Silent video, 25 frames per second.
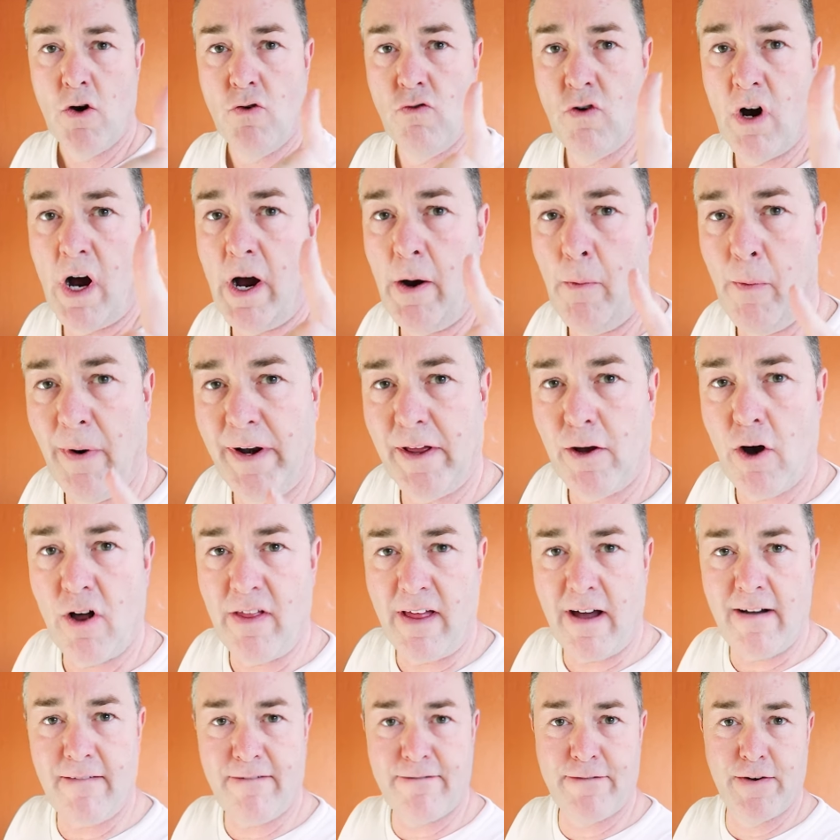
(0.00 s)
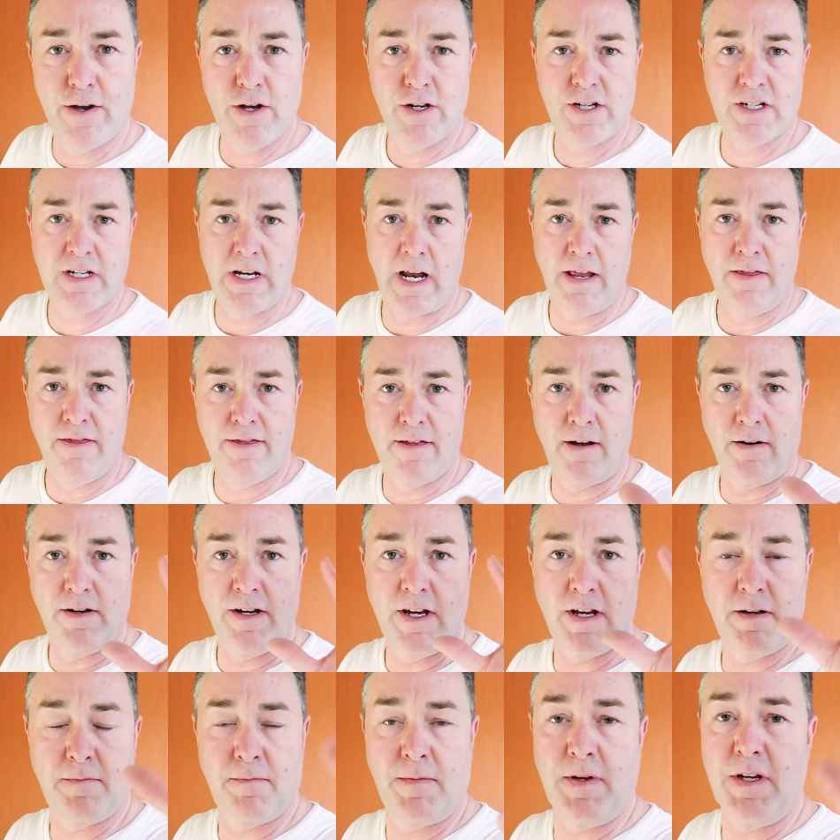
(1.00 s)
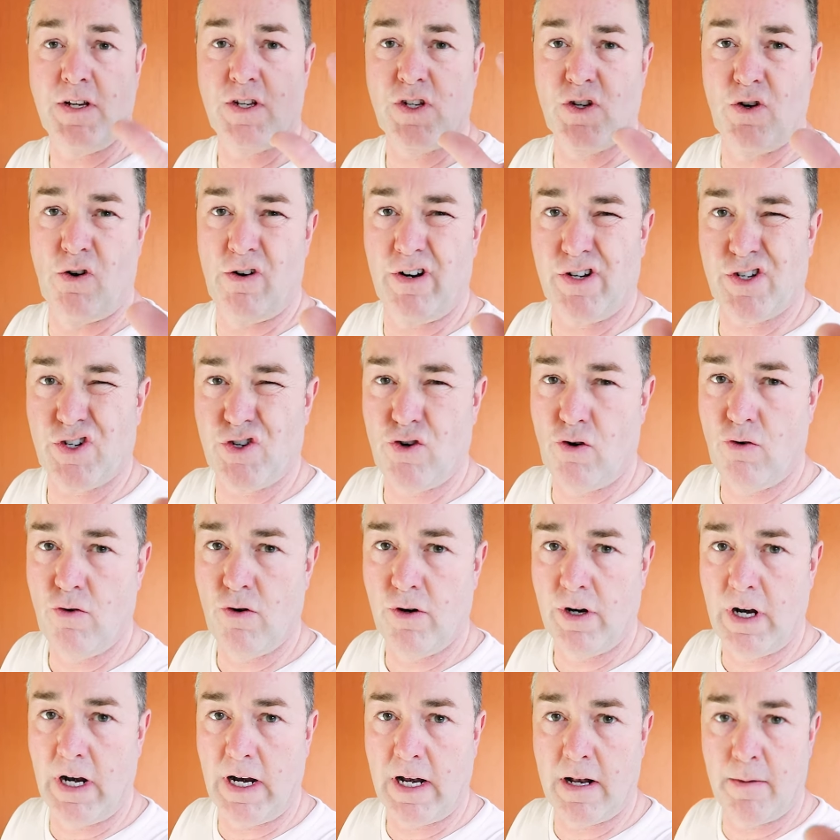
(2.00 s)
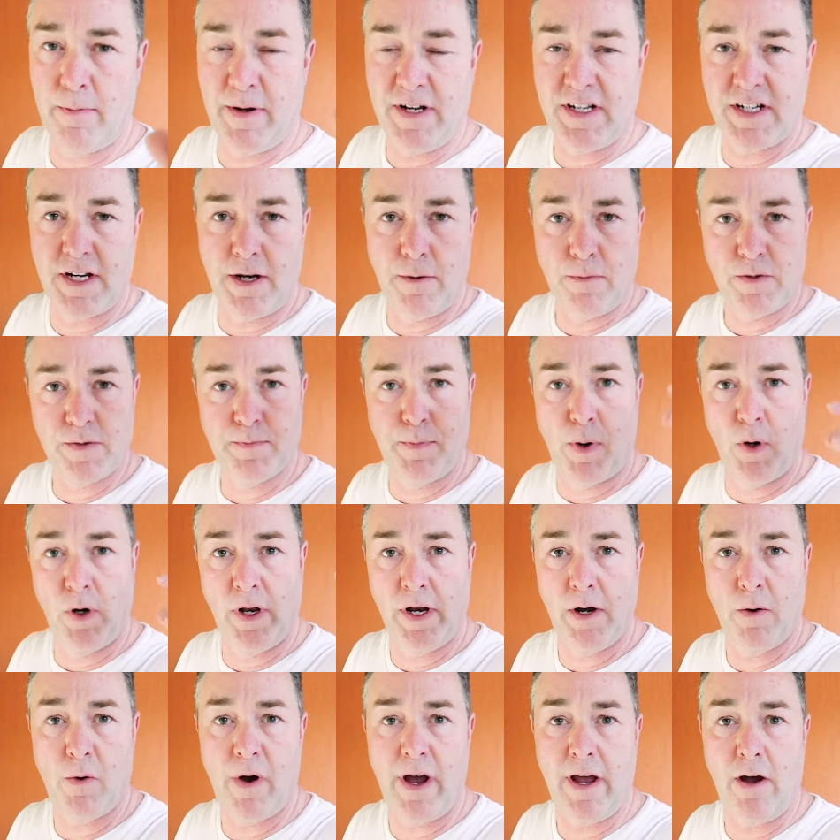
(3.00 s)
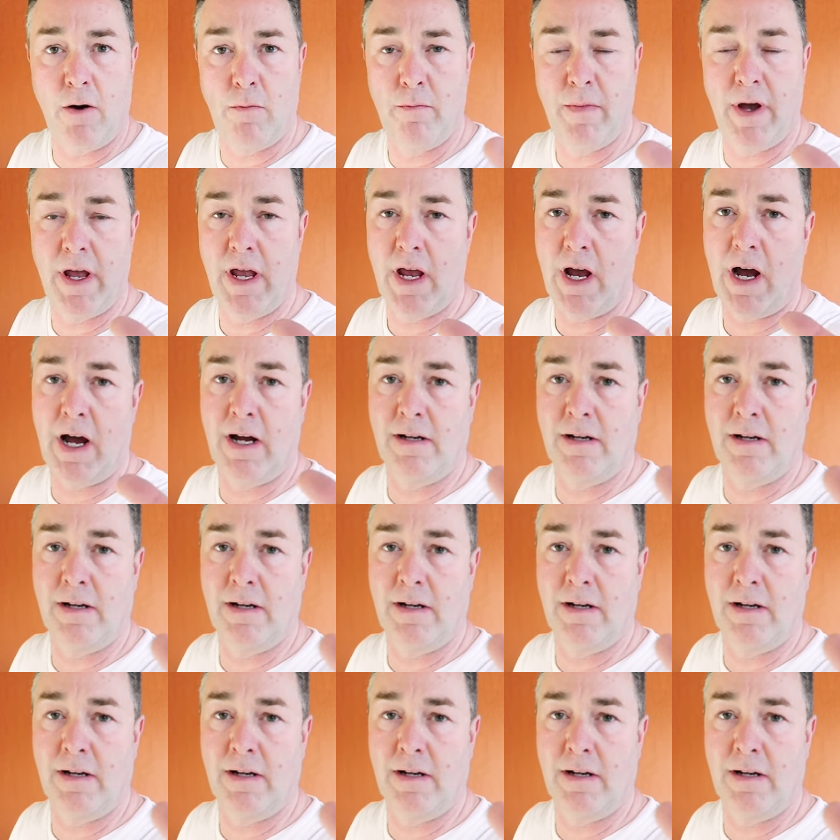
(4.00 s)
Right, when I got that first length on, you saw I struggled a little bit and it was pulling away on me.